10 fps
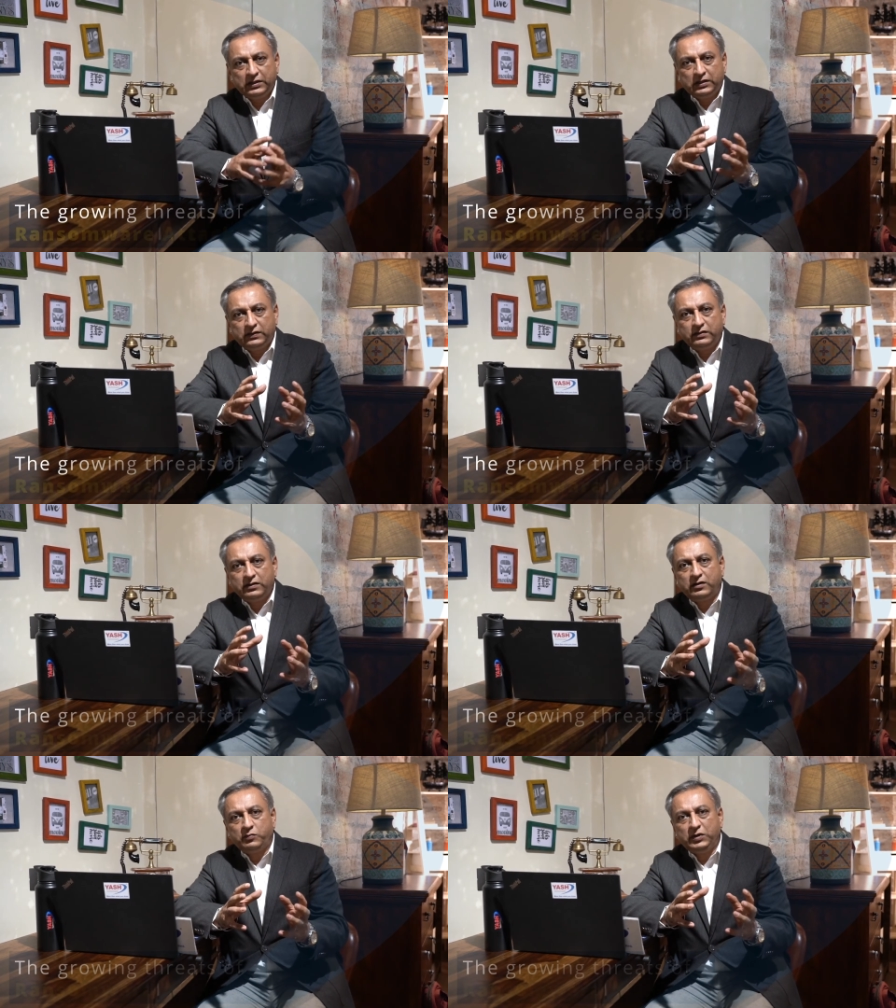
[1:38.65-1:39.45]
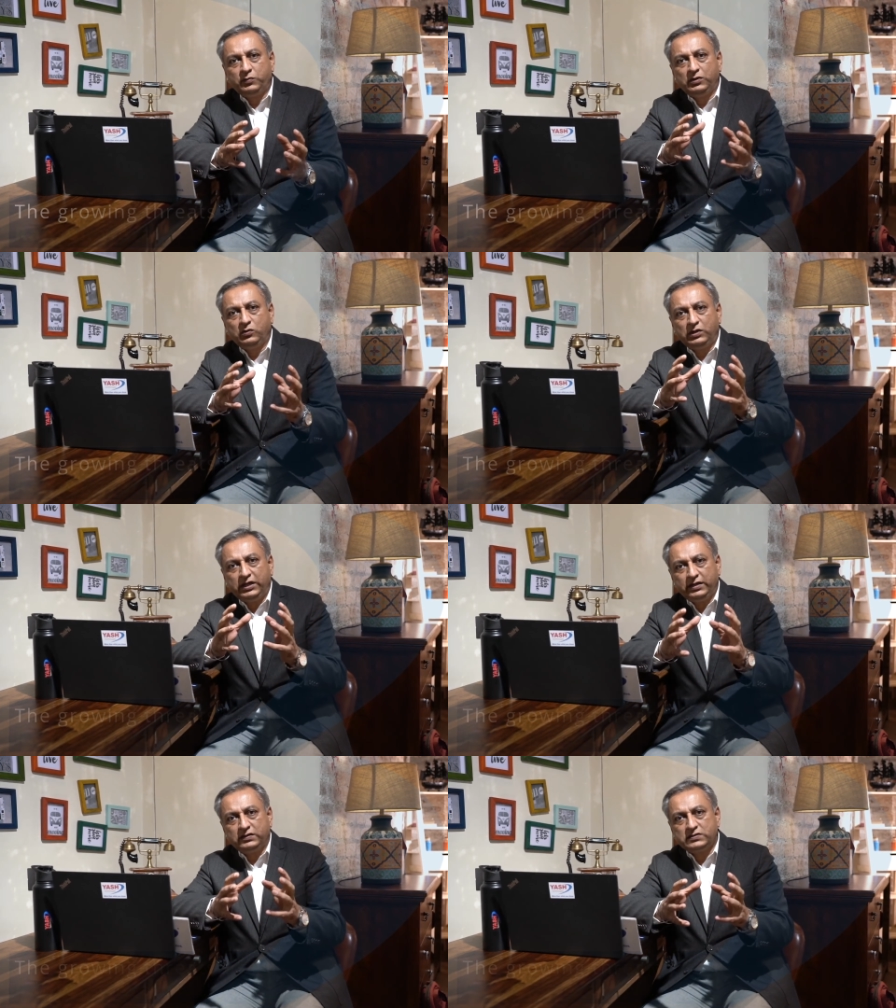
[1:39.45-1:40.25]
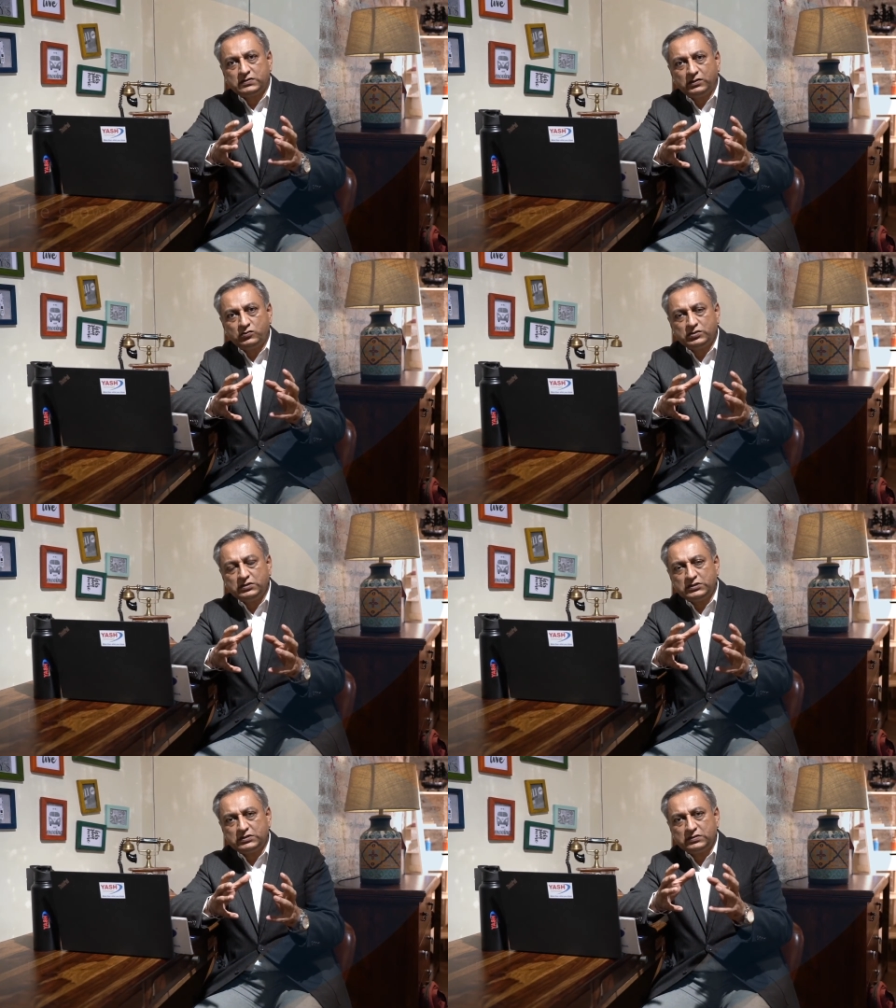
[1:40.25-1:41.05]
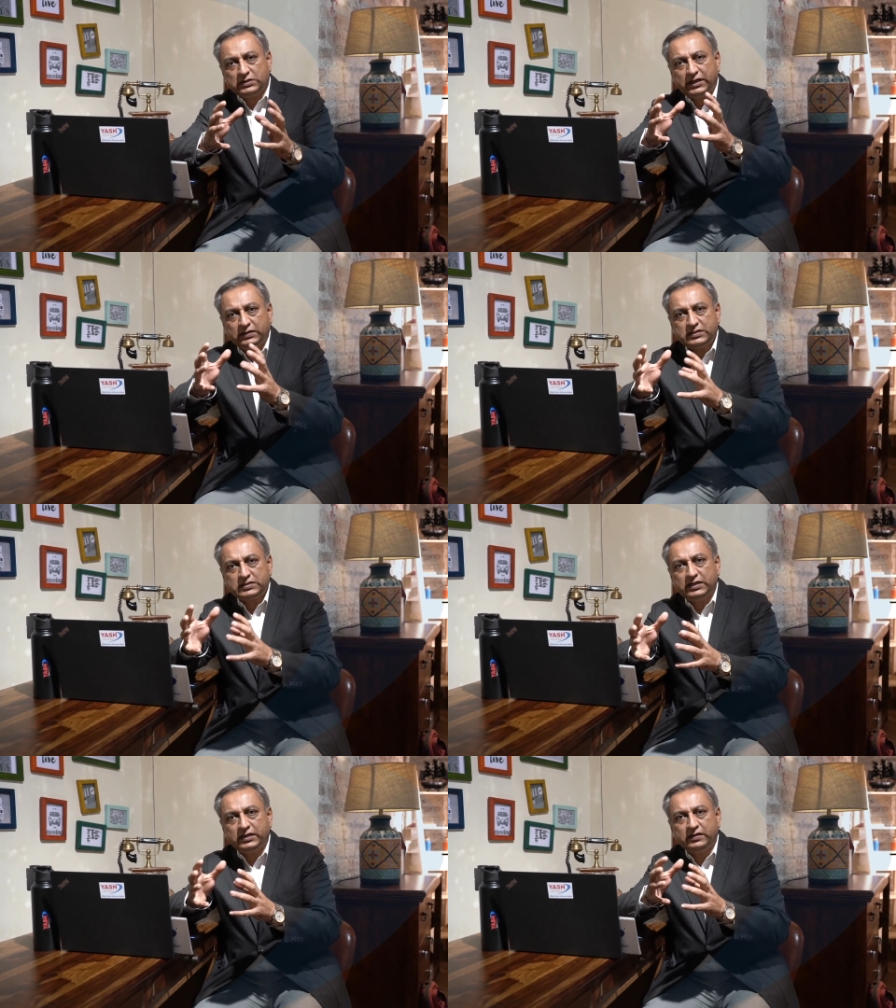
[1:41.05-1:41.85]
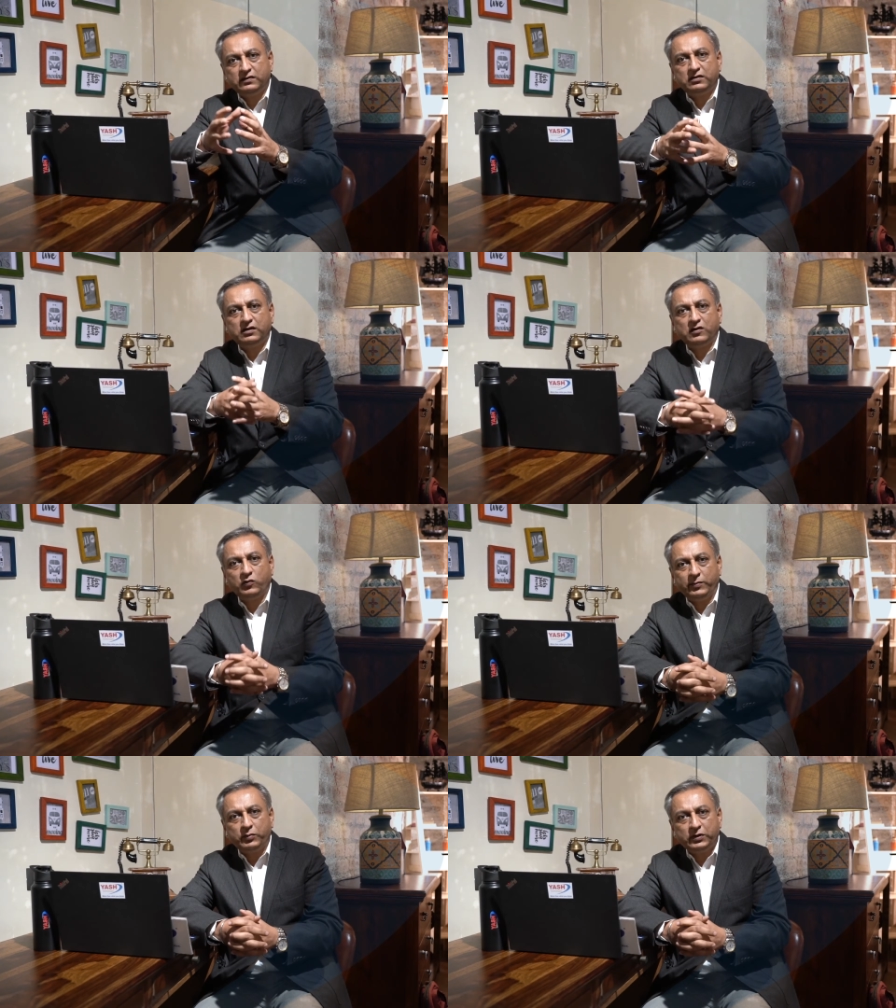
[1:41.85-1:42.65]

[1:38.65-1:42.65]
Then there are people who take the solutions and they sell it in the dark web.